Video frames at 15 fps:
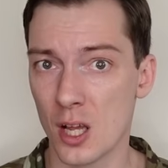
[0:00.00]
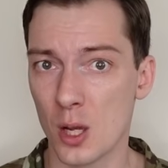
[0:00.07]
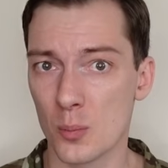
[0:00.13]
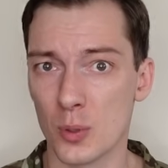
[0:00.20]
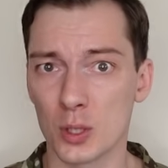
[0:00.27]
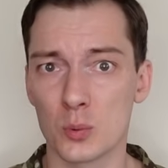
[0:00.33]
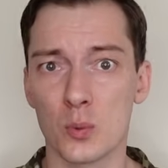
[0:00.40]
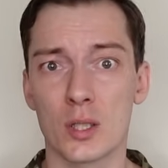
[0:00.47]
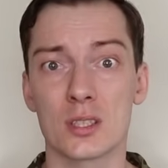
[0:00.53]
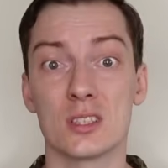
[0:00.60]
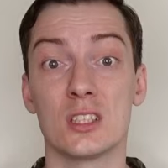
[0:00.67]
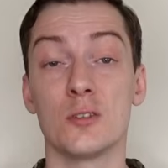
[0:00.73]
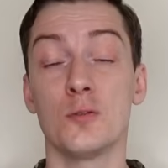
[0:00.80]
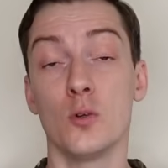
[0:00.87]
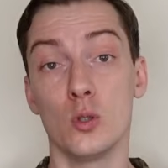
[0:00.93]
but once
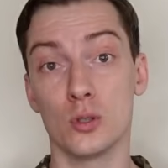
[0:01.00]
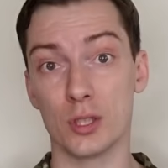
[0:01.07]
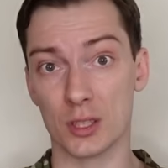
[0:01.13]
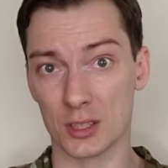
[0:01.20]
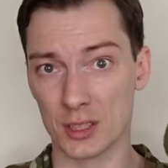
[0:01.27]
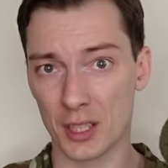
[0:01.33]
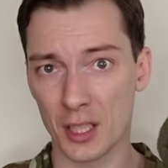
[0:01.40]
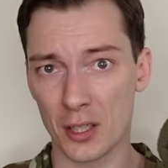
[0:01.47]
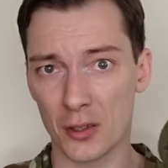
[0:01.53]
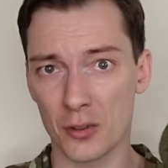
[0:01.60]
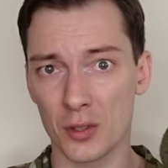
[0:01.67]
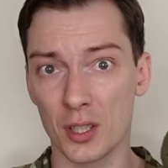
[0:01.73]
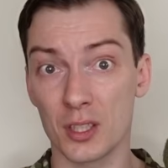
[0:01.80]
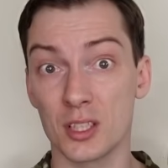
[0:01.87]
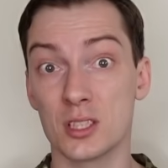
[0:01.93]
the fold is there,
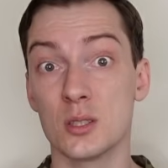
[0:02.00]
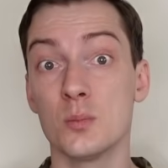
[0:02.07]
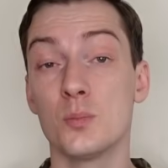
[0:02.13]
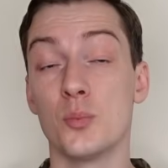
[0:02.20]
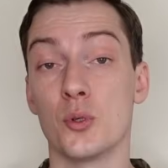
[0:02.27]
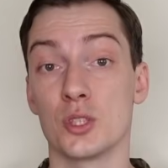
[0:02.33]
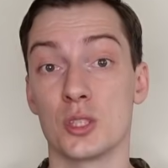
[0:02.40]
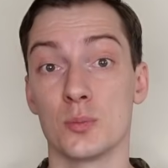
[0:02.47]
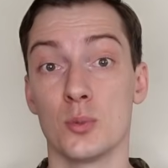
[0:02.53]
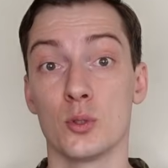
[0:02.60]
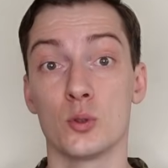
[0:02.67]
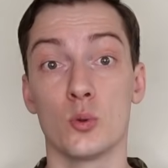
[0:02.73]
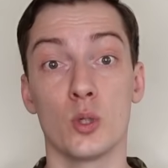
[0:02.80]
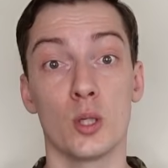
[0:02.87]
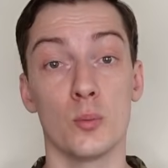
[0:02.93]
it is impossible
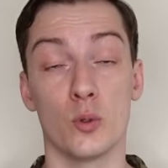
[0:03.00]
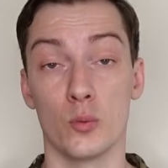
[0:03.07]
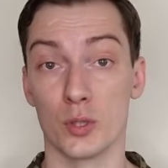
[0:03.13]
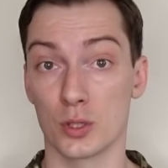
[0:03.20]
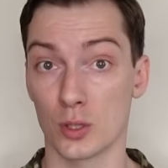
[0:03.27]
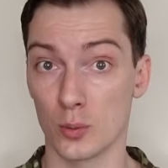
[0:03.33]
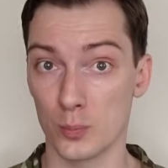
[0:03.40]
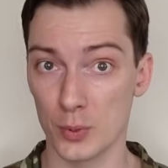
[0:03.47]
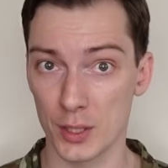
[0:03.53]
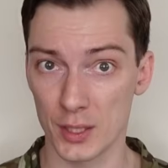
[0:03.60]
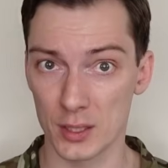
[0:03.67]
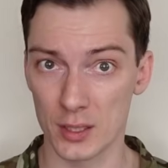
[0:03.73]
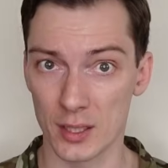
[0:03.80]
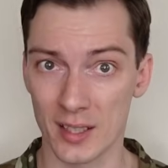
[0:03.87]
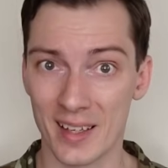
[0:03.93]
to remove it
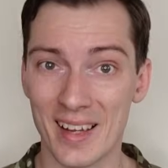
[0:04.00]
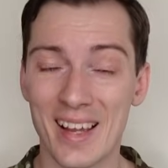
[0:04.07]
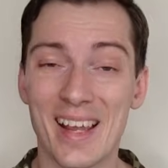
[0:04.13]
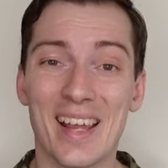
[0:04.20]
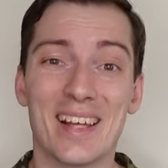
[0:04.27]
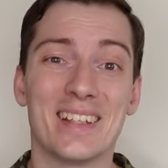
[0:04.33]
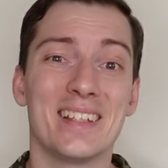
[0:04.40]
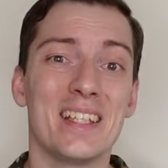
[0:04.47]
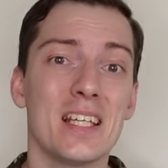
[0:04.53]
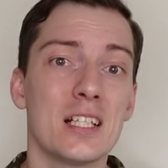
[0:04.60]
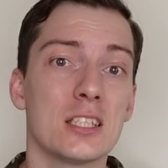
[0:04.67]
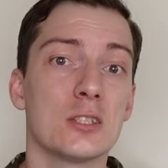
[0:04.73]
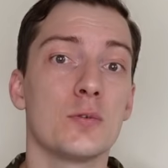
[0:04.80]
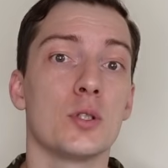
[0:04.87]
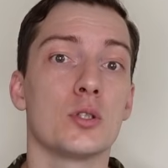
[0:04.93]
completely. And
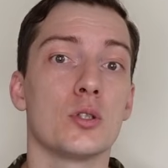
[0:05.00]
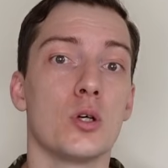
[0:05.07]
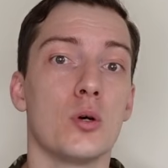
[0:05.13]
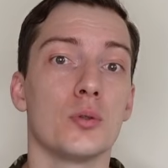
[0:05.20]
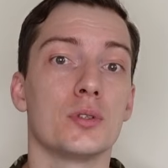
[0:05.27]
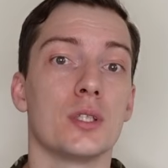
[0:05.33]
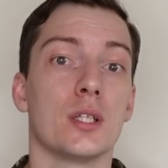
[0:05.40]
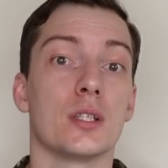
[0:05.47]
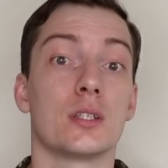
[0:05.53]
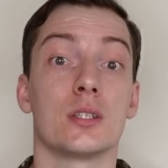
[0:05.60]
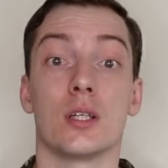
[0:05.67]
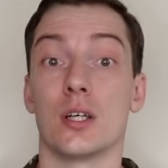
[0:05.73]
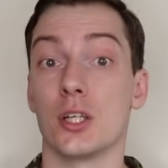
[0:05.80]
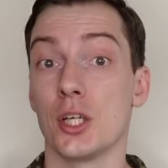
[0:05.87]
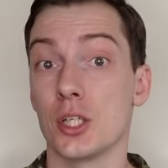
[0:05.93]
yes, we know that
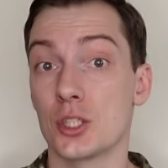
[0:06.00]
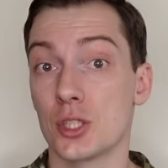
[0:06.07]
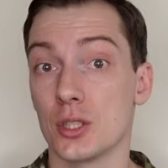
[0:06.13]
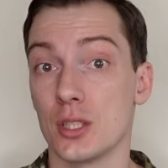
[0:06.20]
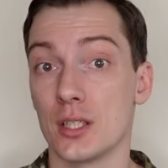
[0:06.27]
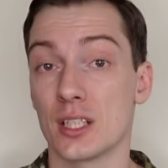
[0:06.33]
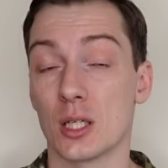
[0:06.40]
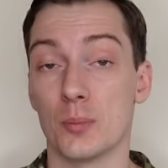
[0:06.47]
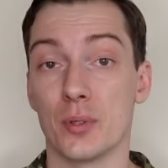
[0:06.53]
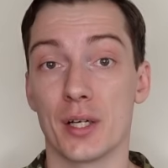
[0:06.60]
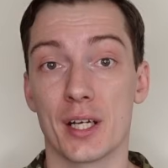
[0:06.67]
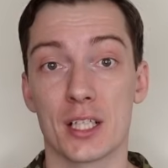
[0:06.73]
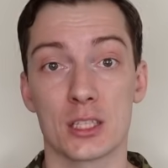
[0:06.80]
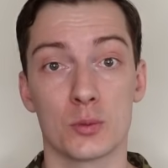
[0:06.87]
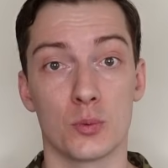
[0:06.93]
originally
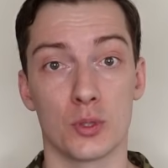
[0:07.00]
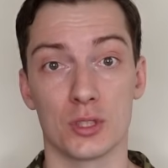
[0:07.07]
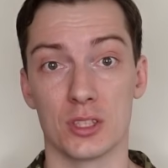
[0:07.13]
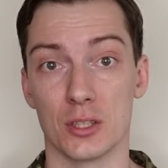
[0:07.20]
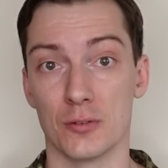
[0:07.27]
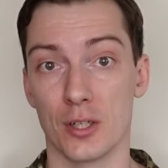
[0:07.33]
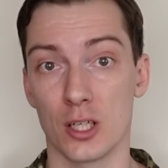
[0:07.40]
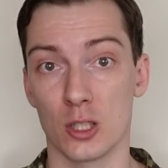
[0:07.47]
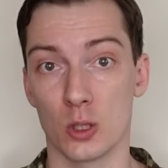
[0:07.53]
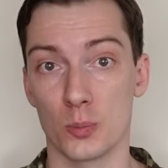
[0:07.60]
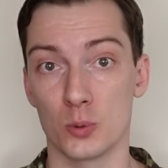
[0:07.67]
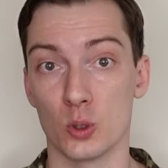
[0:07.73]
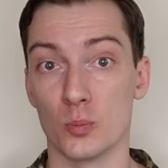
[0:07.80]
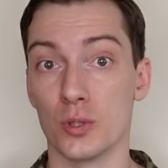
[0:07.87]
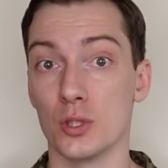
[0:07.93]
KBS was developed
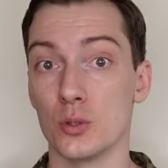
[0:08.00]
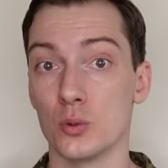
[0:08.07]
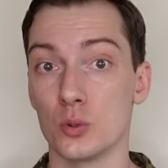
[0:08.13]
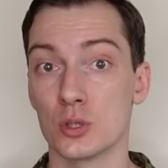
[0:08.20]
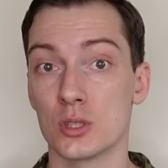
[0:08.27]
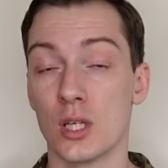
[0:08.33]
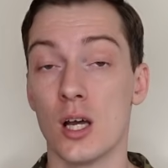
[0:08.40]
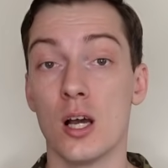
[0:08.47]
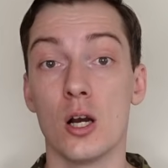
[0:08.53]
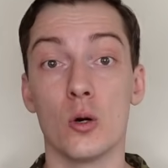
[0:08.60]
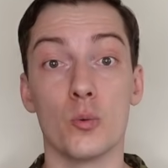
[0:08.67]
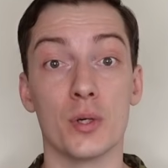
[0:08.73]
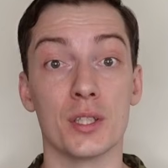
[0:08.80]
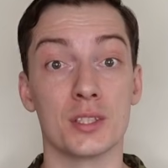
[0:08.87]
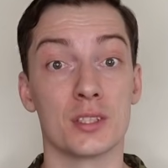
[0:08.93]
to be used
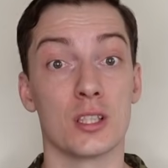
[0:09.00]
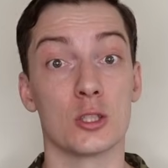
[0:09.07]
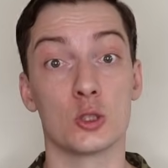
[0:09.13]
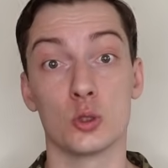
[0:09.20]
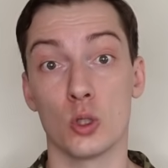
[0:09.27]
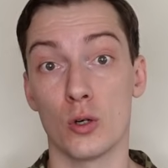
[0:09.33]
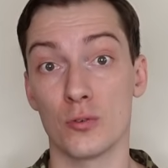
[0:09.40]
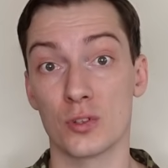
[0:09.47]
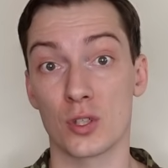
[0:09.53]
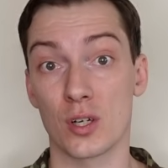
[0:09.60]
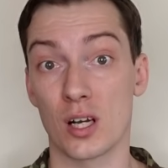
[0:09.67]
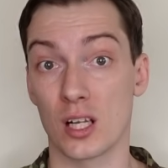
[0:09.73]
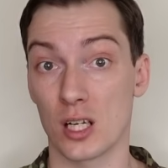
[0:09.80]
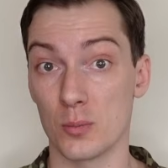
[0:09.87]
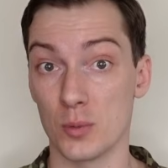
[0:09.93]
with softer
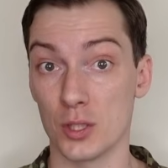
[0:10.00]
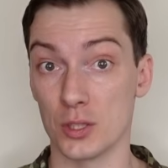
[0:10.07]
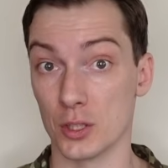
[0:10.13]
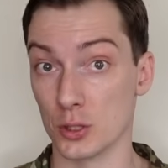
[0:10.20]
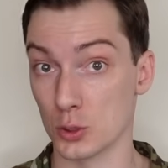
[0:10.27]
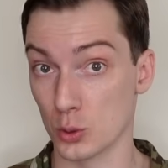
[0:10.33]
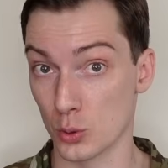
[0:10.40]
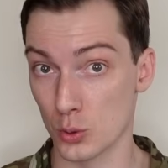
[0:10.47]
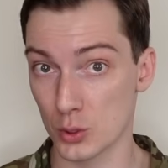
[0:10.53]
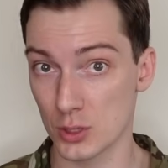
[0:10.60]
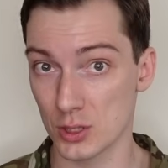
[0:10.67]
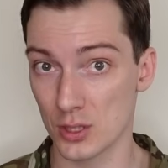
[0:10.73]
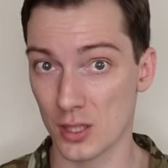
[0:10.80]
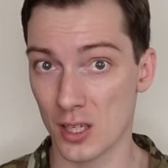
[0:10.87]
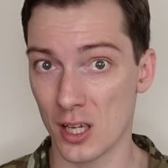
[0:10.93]
aramid inserts,